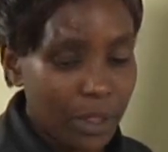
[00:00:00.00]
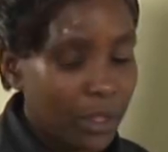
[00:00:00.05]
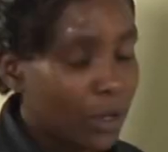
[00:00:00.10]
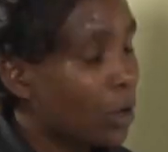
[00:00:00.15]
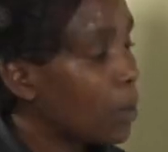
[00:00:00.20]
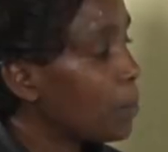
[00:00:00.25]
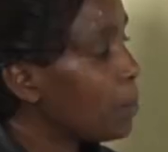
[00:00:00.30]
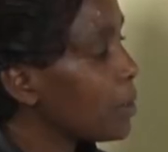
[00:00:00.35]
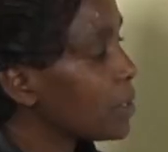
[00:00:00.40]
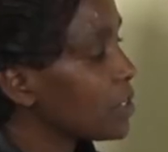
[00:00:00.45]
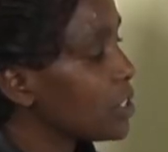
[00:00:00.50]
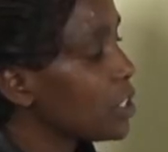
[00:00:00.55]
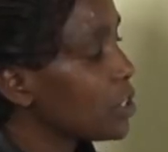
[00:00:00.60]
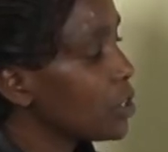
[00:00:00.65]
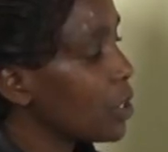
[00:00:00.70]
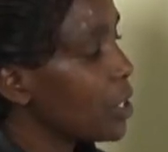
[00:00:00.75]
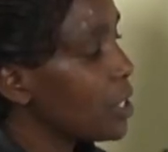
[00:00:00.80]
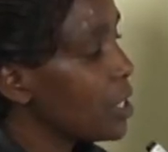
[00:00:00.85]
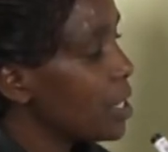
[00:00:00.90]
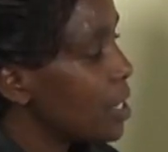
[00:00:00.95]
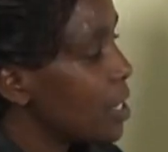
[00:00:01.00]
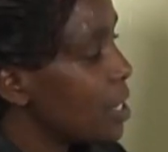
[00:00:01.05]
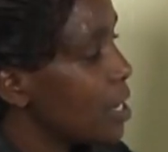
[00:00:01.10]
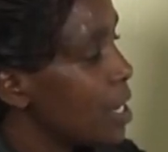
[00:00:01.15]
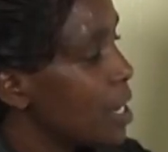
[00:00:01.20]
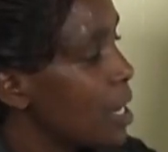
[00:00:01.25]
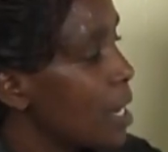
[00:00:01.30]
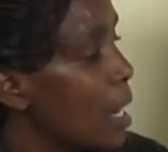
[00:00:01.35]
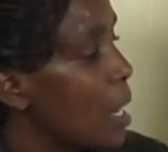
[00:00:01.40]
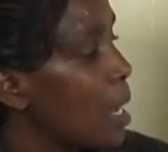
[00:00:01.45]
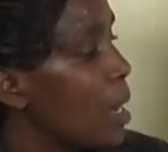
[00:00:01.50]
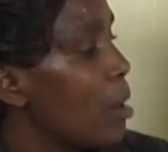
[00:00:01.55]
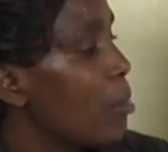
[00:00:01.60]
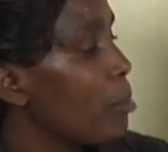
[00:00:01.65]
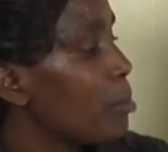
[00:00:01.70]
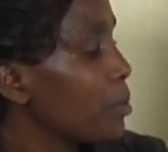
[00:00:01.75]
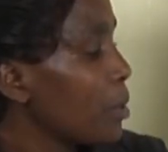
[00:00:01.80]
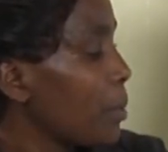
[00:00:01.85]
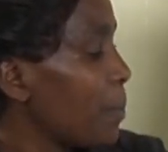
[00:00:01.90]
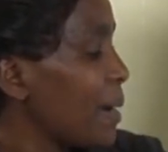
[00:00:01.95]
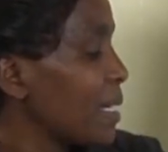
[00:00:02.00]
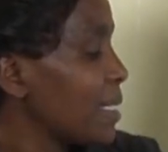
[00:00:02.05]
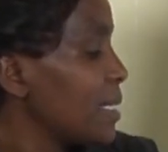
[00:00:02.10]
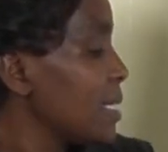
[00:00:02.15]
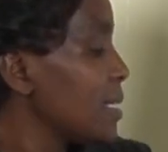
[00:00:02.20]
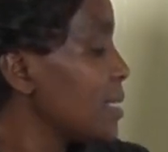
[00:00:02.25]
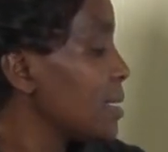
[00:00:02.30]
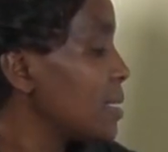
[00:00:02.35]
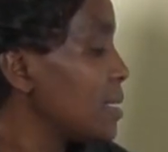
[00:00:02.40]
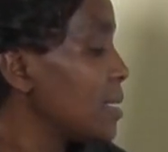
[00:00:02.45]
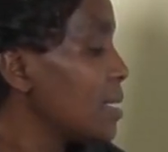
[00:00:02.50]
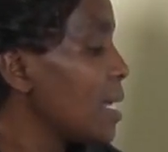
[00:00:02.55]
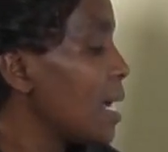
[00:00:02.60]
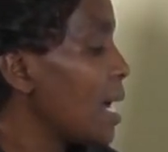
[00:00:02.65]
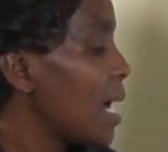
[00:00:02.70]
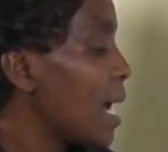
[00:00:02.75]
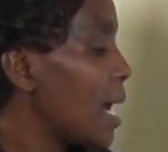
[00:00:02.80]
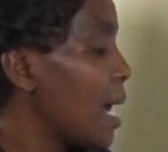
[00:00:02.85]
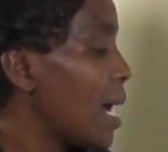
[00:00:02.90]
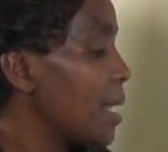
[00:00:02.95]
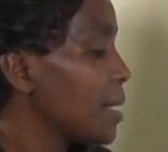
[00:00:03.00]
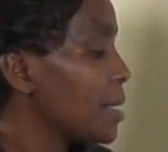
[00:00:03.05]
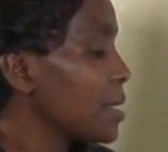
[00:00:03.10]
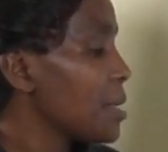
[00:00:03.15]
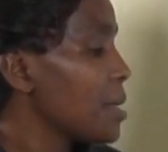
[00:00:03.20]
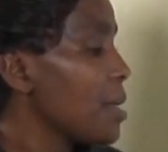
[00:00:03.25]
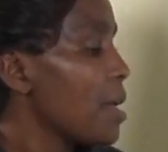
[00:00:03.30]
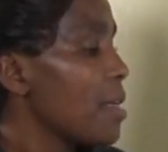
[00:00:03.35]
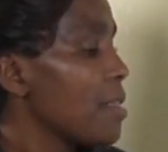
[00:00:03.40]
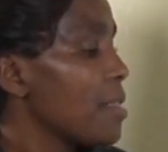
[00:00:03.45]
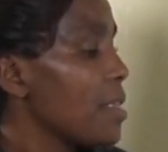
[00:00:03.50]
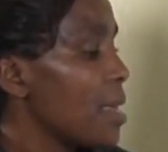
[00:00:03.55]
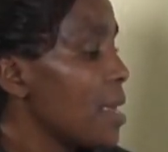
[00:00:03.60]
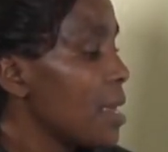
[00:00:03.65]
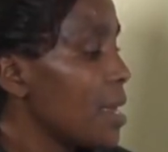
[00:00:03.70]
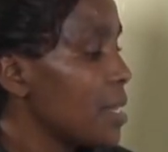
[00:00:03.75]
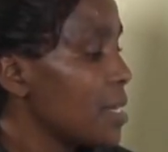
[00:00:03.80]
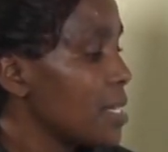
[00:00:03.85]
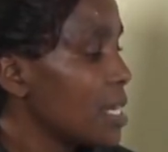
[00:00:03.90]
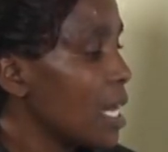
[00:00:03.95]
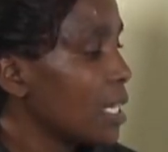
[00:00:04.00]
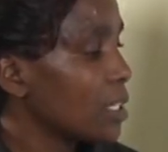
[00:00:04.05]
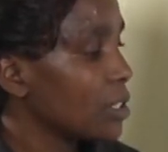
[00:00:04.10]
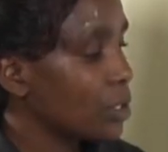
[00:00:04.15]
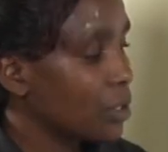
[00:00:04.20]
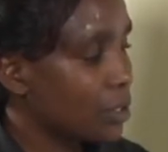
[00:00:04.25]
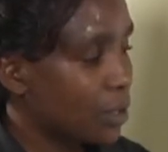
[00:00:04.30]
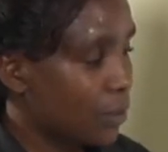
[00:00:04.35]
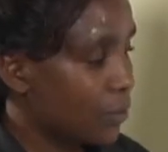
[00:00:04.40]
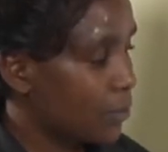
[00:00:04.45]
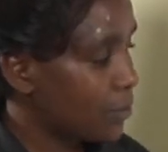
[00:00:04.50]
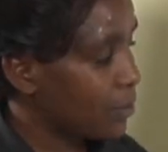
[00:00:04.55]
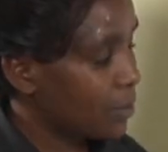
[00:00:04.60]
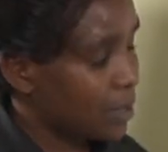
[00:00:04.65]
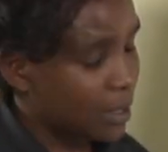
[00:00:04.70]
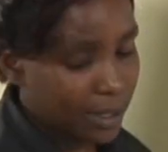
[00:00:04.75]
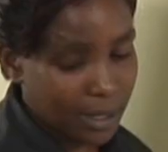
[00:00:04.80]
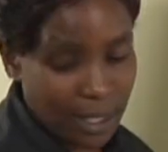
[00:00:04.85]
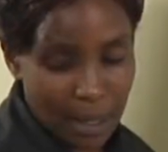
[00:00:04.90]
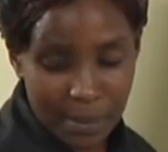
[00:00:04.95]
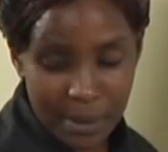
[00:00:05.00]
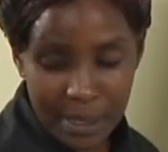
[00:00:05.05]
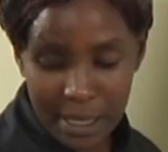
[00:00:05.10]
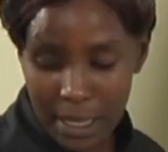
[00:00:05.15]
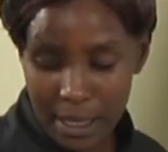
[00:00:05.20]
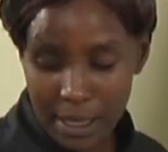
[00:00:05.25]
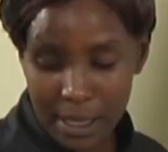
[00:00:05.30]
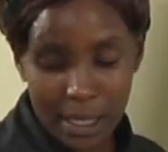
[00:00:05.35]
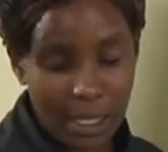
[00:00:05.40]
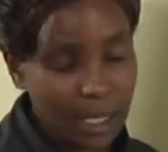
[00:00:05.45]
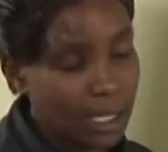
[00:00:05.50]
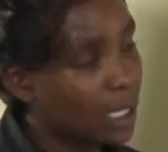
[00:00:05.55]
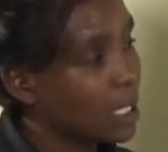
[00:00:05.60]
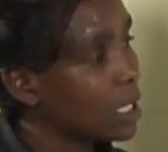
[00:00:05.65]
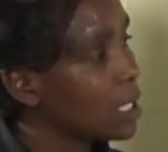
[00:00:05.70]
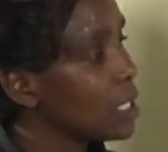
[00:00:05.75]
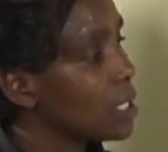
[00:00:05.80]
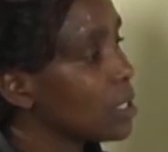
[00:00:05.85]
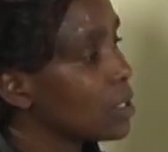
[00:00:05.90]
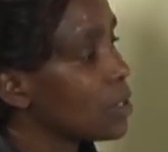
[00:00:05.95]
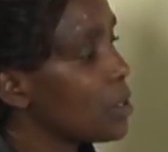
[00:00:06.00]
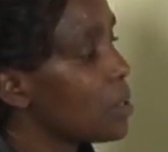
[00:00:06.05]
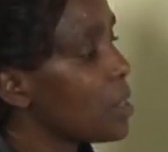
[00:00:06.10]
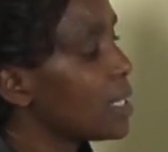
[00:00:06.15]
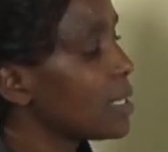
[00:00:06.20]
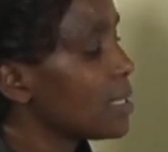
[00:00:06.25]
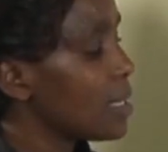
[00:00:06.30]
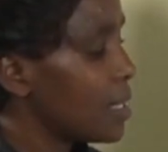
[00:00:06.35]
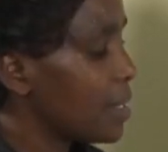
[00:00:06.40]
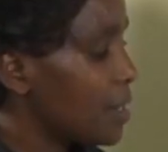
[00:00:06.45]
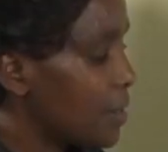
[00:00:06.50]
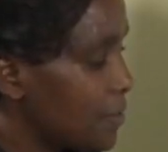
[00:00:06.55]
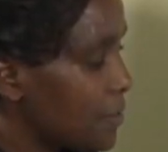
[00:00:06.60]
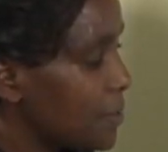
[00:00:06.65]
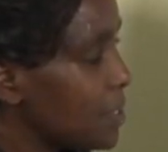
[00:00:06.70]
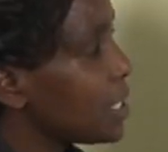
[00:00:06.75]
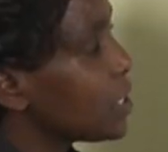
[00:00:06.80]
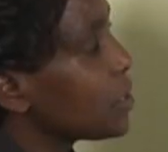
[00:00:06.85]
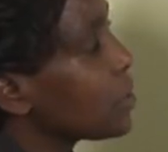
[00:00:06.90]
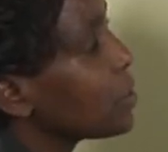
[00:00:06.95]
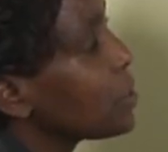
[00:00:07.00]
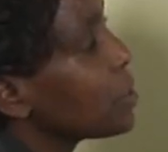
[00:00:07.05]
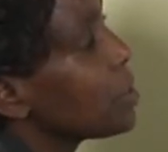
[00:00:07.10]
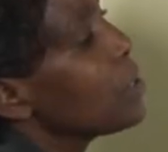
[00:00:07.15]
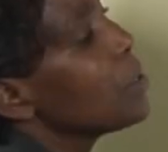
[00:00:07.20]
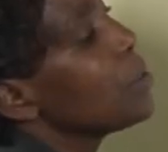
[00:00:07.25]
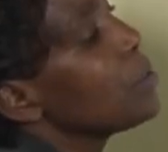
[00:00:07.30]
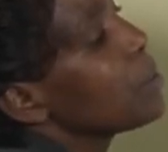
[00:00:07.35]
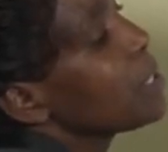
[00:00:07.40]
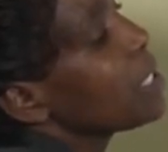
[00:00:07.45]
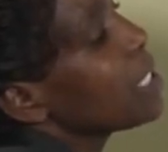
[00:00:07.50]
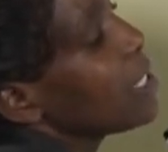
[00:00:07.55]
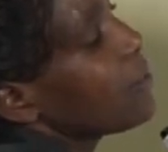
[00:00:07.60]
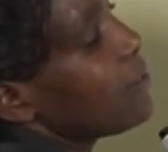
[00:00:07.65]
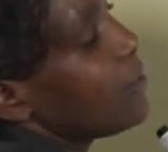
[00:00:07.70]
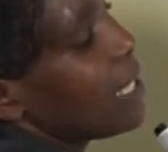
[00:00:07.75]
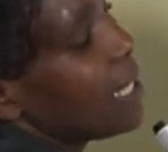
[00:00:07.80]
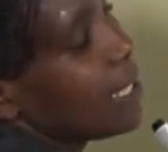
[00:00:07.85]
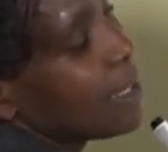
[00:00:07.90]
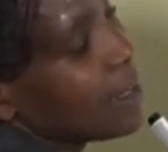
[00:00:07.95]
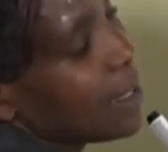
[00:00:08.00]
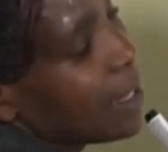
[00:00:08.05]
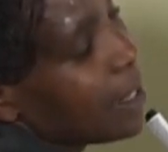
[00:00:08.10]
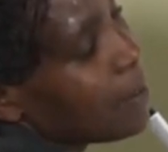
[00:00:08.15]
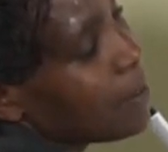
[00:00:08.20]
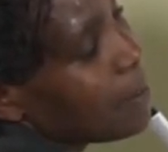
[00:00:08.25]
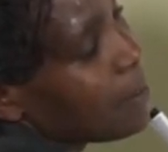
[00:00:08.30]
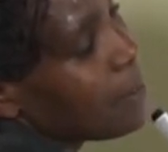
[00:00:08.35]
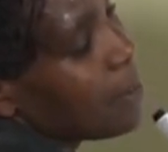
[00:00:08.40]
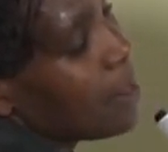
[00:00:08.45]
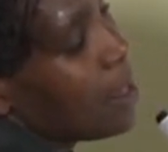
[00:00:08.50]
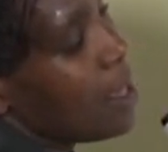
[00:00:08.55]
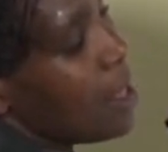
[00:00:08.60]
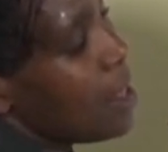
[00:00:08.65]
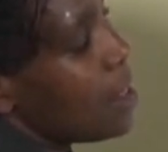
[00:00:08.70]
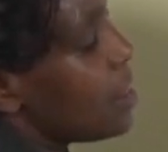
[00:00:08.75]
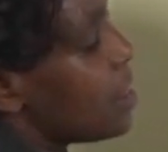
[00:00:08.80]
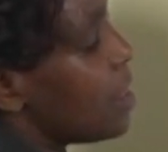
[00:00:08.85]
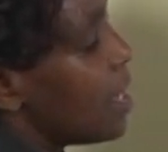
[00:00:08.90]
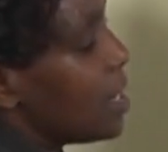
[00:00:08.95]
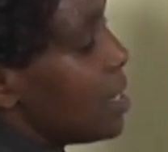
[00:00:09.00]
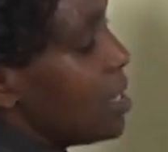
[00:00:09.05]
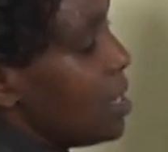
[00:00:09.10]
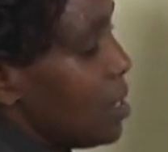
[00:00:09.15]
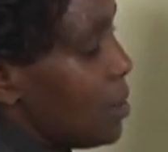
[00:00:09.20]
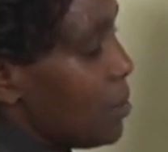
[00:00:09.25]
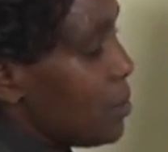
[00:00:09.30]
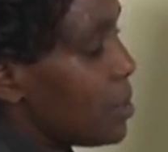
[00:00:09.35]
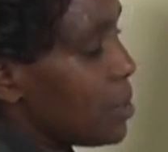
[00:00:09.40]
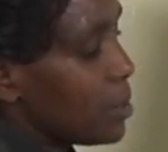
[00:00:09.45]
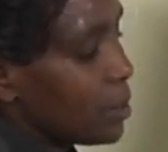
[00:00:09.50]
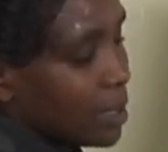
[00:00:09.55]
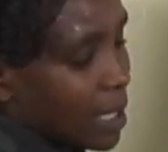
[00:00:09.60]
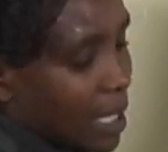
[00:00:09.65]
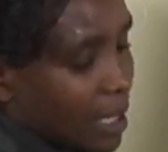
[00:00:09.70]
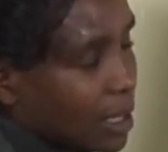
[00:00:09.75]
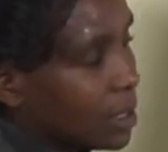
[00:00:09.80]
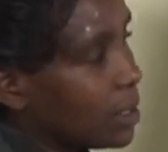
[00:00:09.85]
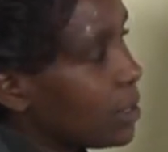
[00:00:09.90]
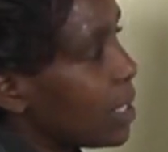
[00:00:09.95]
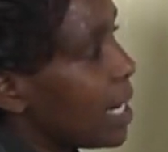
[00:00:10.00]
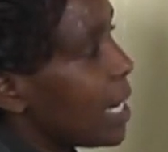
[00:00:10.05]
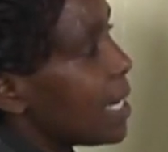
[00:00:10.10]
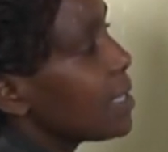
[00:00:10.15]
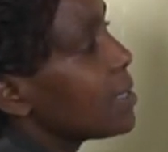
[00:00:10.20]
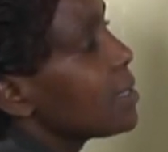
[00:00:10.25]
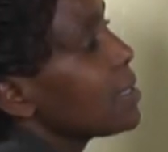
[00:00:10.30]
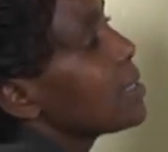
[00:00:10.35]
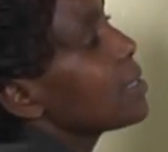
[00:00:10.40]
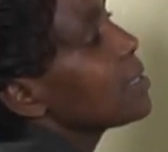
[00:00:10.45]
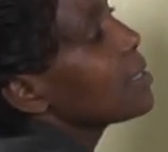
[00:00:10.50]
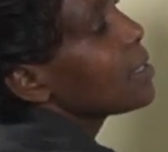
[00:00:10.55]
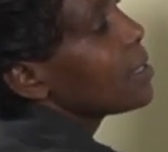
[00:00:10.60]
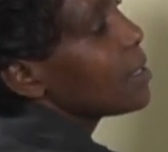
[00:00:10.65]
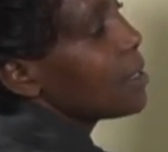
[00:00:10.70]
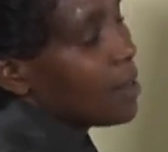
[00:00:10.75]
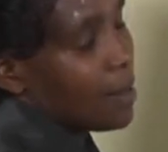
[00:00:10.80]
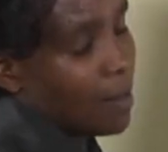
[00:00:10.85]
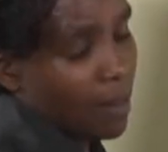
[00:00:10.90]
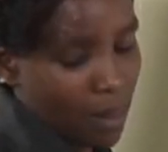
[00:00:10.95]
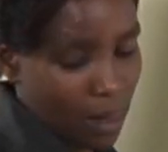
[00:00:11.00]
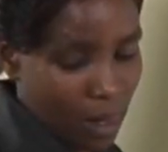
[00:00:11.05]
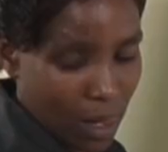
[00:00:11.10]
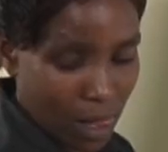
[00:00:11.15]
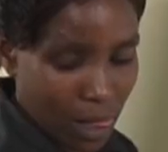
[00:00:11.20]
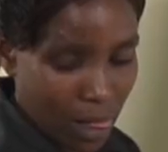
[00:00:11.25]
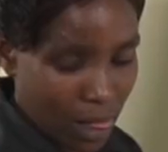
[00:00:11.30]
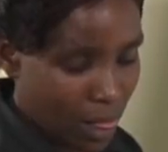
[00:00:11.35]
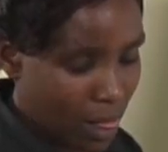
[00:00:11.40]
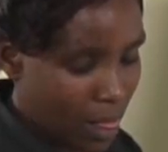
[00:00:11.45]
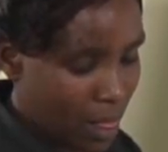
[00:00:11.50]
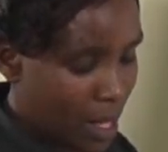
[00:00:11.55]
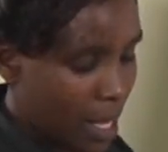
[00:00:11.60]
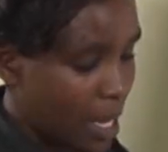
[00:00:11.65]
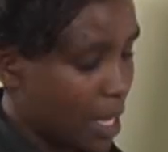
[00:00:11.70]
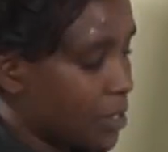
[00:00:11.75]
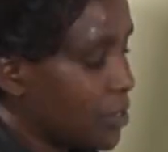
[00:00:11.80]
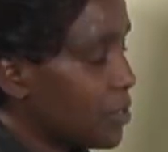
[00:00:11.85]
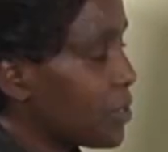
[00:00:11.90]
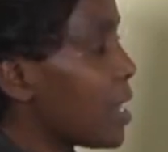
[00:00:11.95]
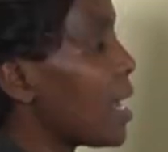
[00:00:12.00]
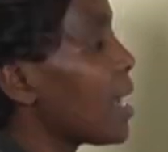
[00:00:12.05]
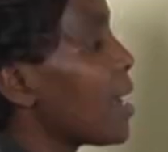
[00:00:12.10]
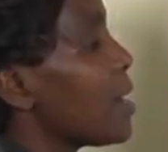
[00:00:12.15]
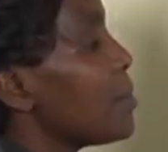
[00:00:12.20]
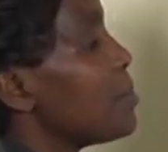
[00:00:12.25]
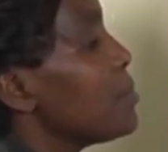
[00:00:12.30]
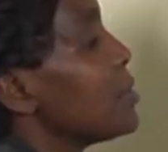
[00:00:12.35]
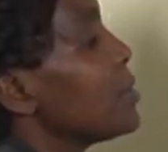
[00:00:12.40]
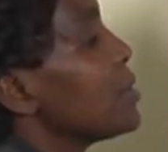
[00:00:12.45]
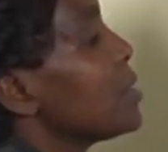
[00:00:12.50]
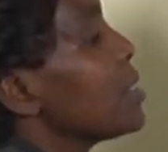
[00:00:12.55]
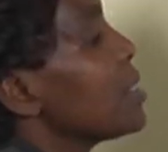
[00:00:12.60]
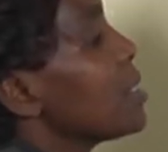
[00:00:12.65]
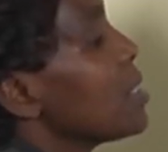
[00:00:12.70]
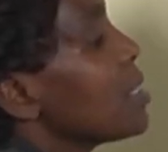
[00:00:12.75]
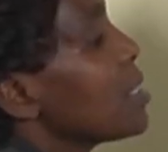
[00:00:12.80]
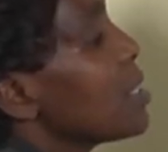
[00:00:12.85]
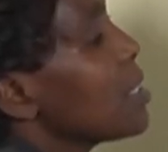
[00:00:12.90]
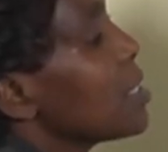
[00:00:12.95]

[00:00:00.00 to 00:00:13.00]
composition, properties, and the reaction of substances. So that's the definition we gave last time. Then we looked at drugs and drug abuse.